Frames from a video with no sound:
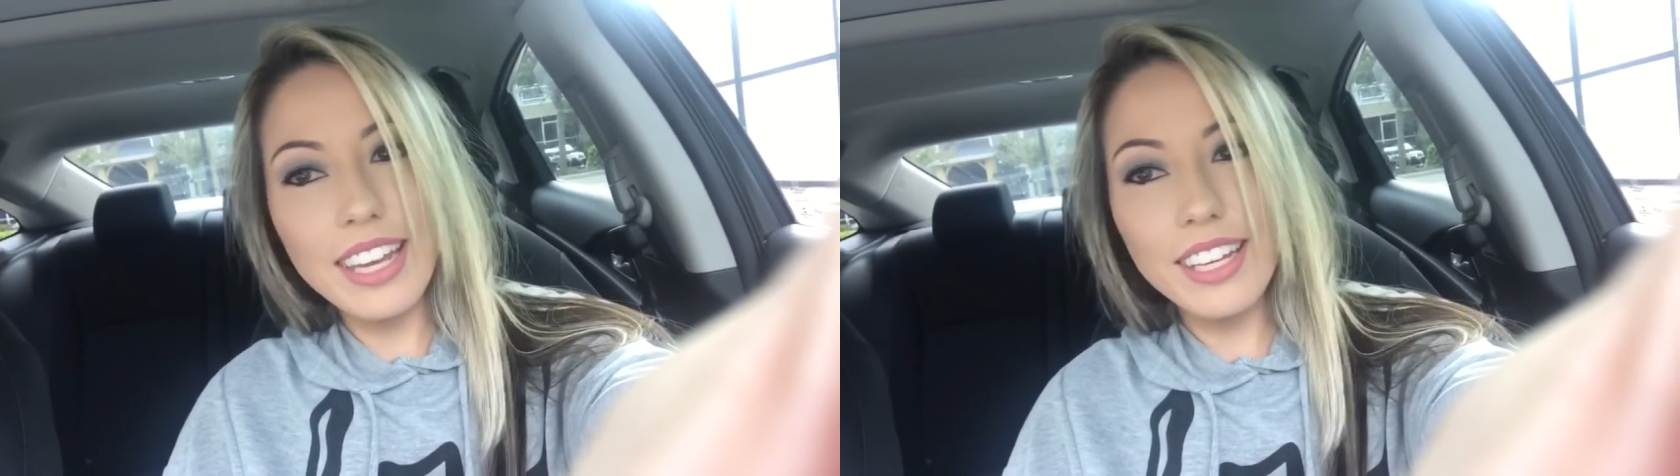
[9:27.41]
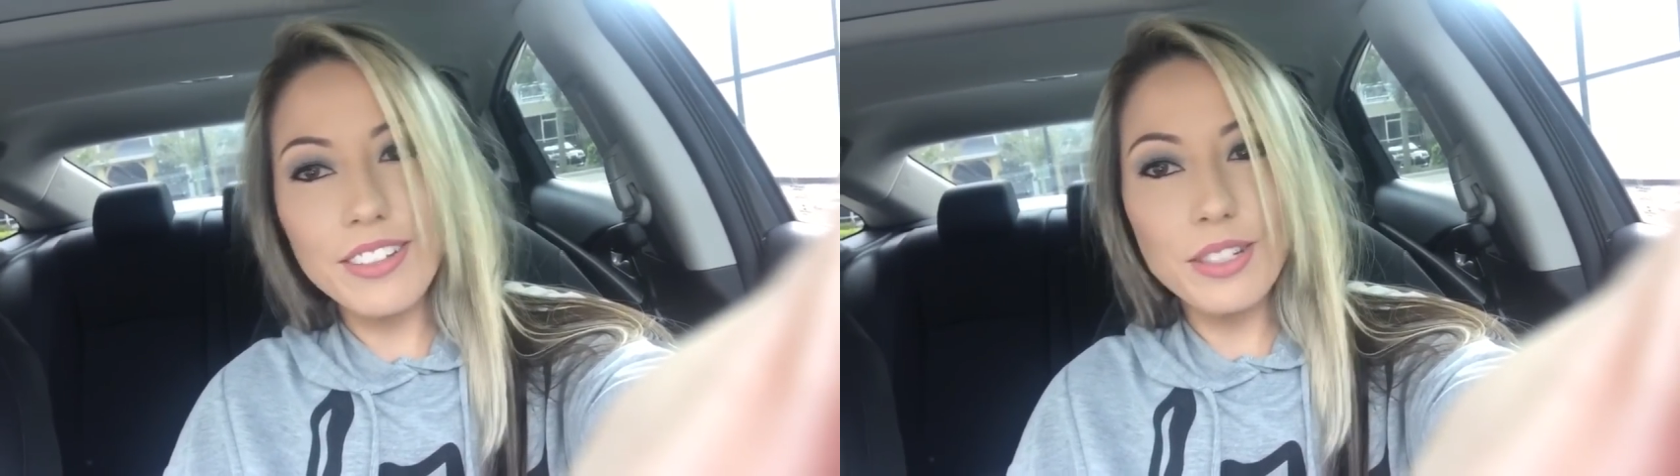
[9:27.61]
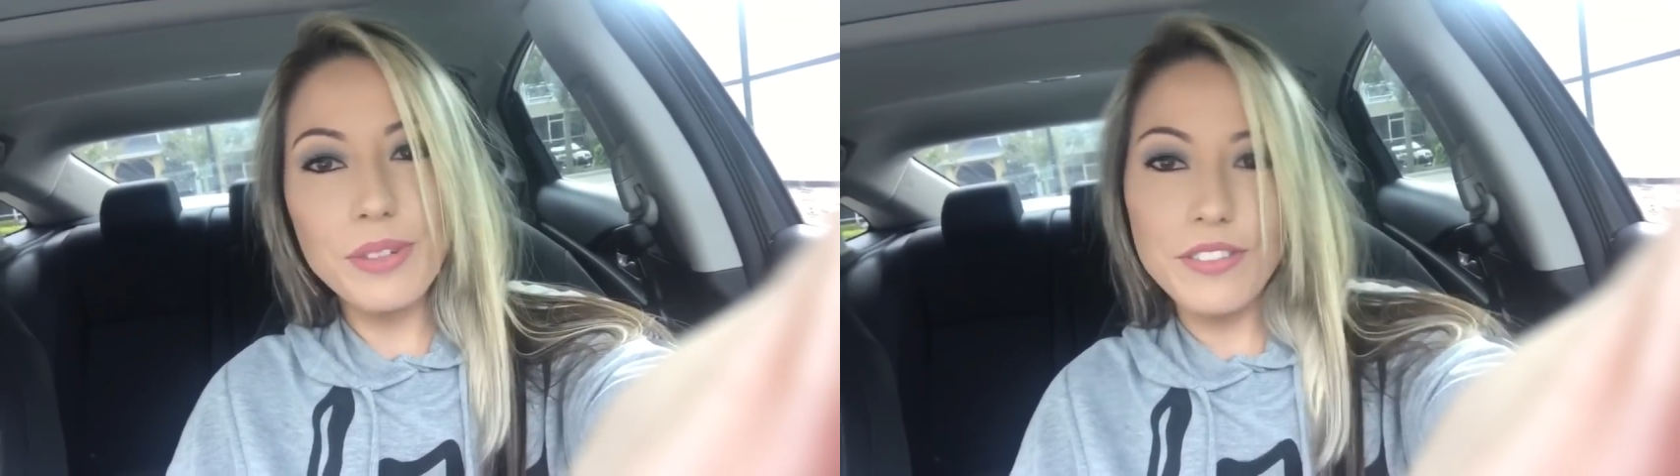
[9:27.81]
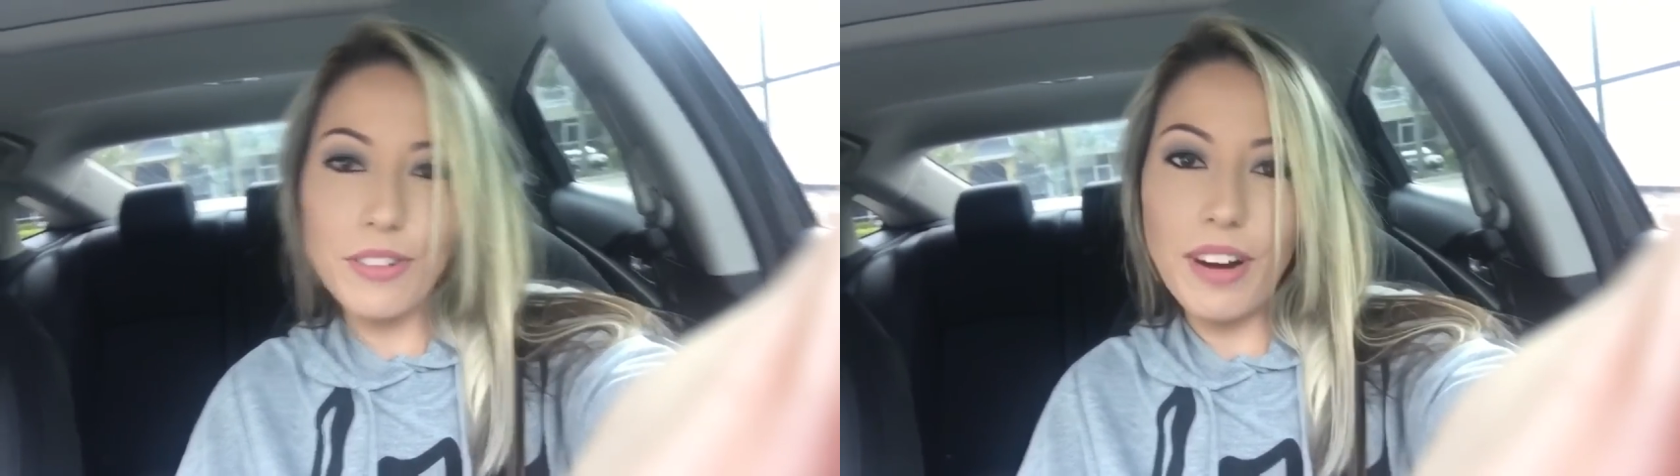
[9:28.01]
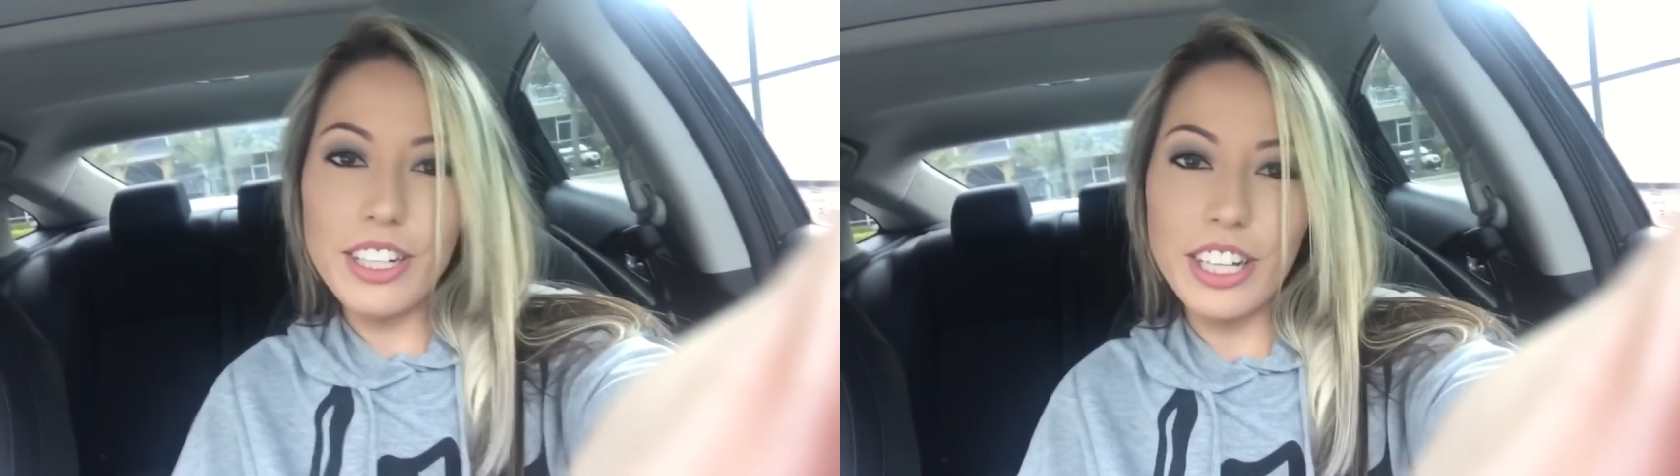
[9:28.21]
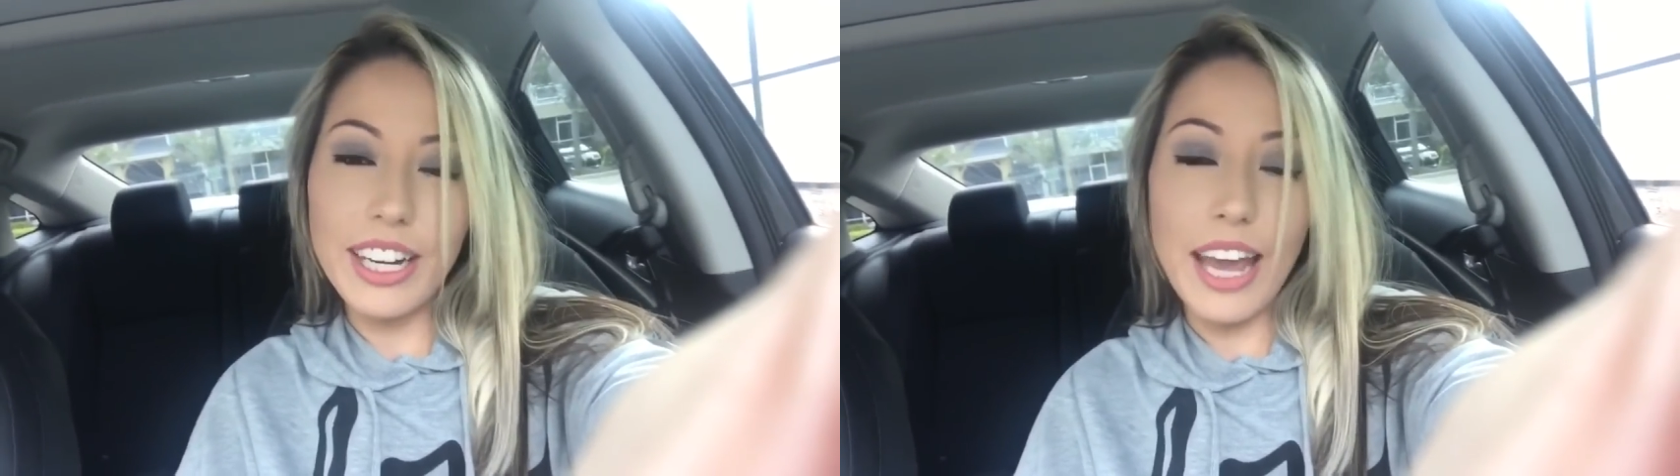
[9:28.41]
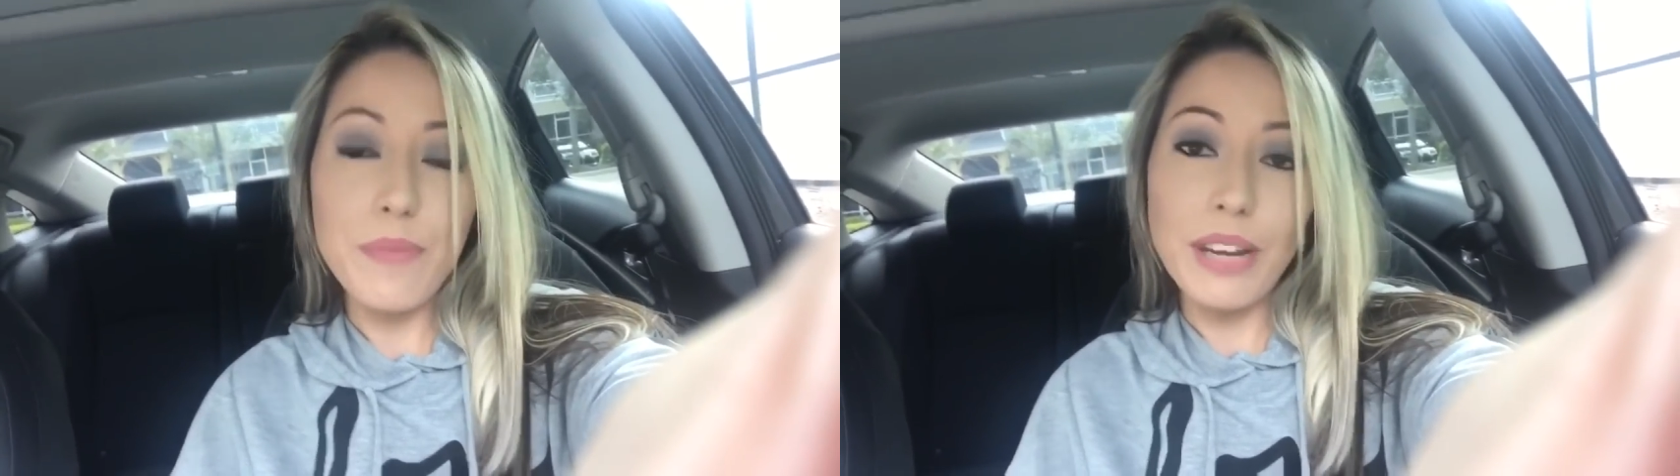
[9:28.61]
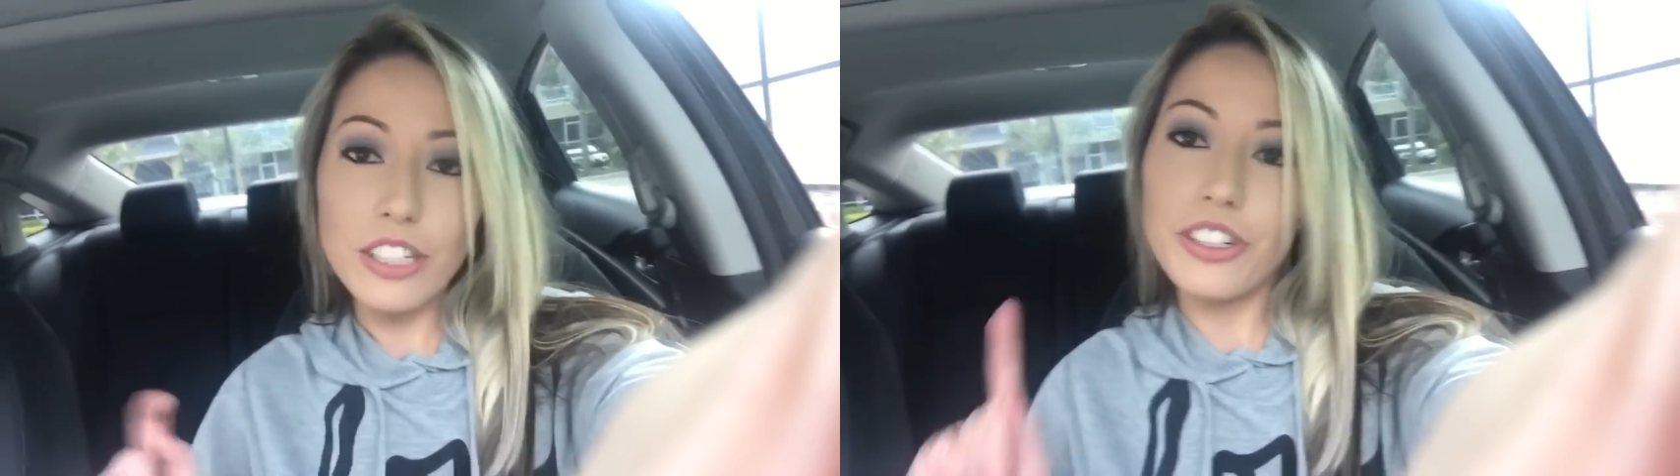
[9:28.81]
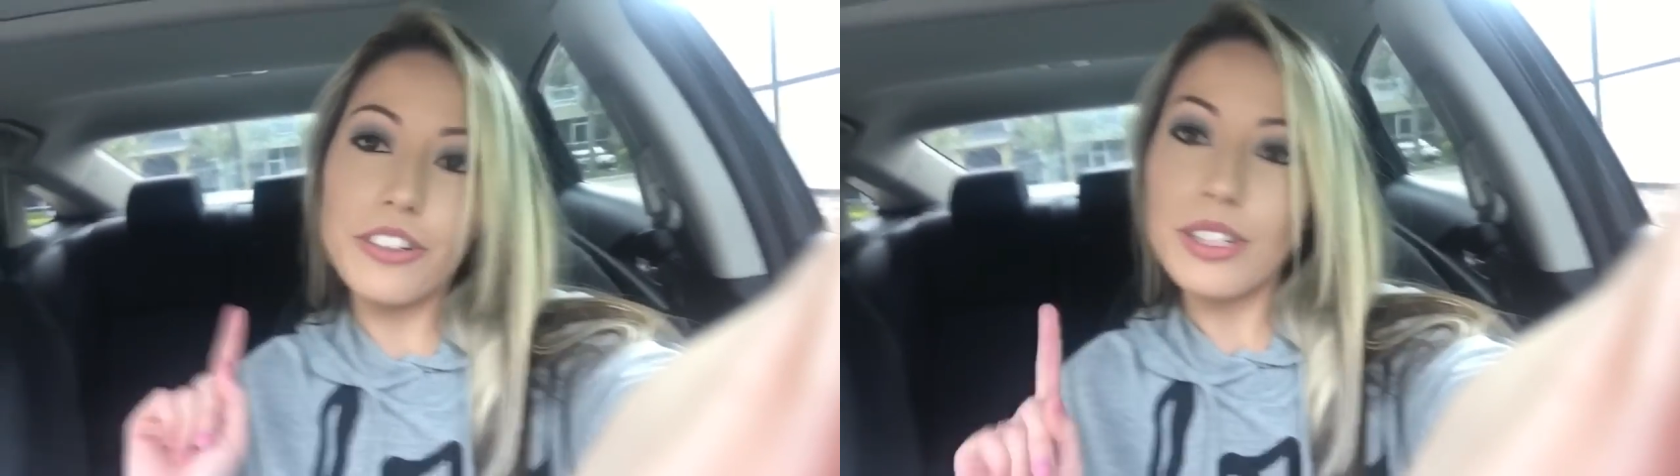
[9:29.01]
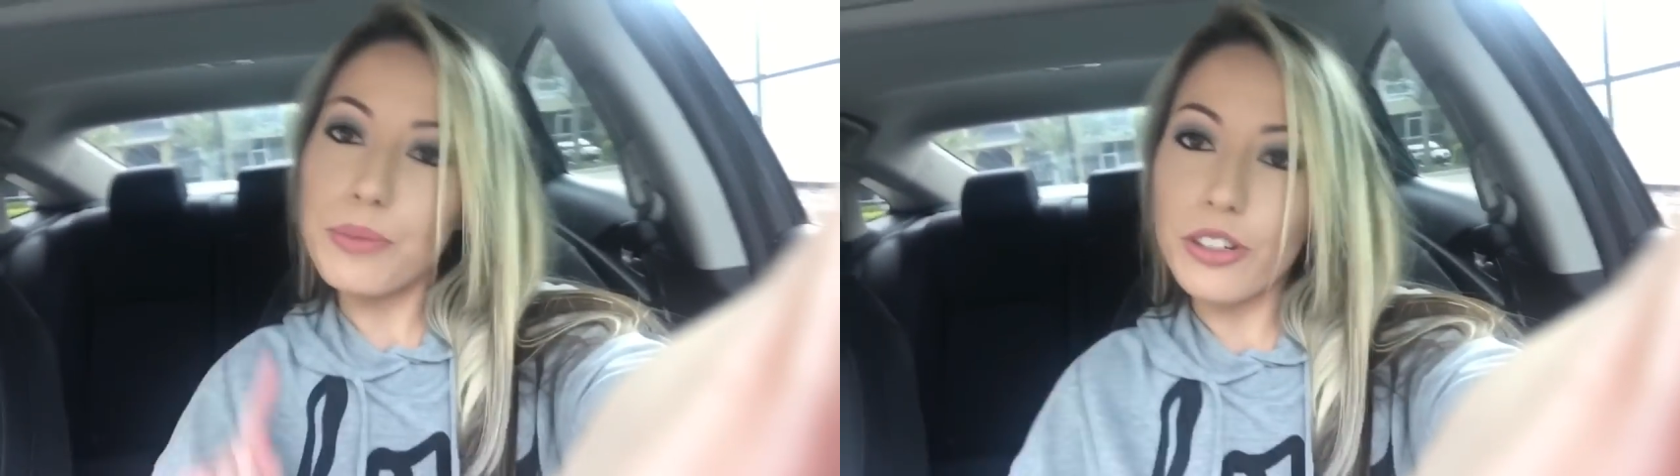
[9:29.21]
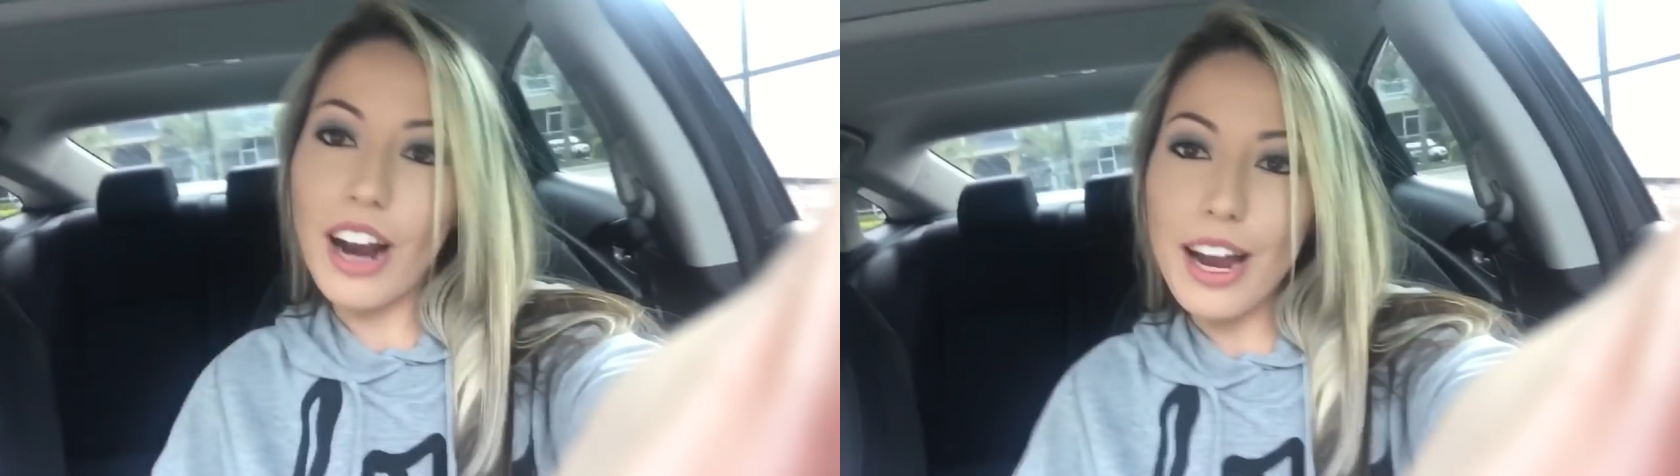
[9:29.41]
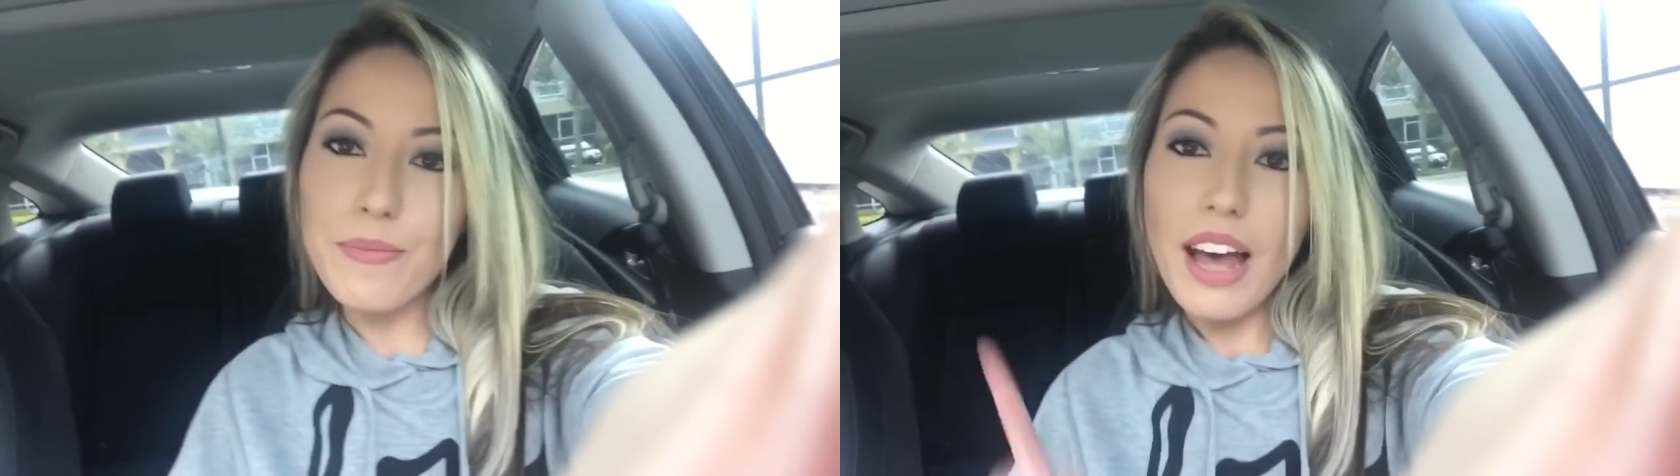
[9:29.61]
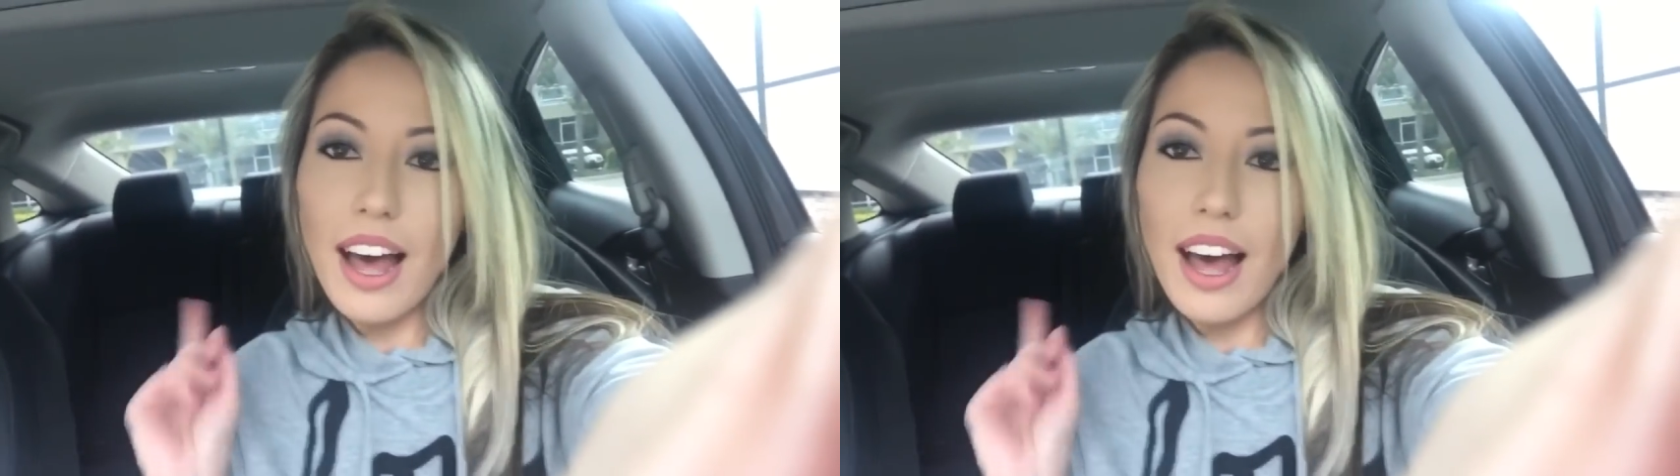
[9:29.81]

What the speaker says: Thank you so much for watching, and make sure you subscribe.